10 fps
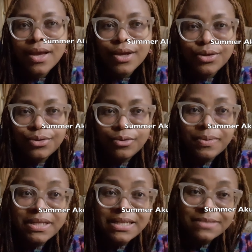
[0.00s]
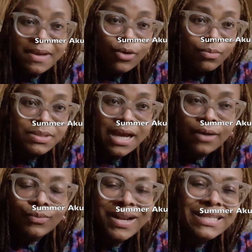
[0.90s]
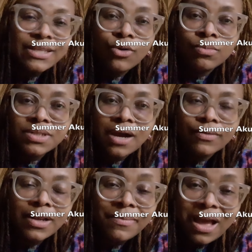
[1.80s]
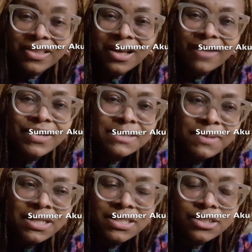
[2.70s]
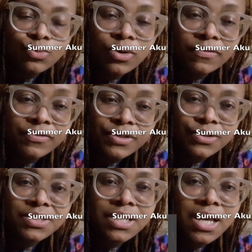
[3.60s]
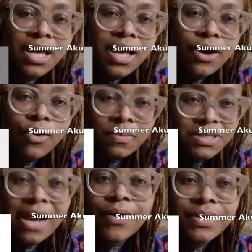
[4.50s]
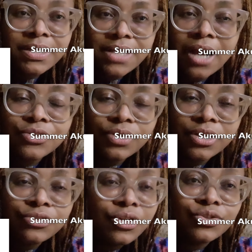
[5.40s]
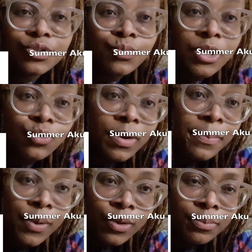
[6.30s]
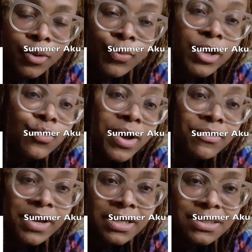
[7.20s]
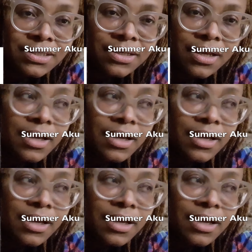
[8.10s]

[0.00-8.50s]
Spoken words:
You know, Benin is my hometown. When I say hometown, I think I've explained it in one of the videos. Hometown is actually, it's not just where you were born, but where you were raised.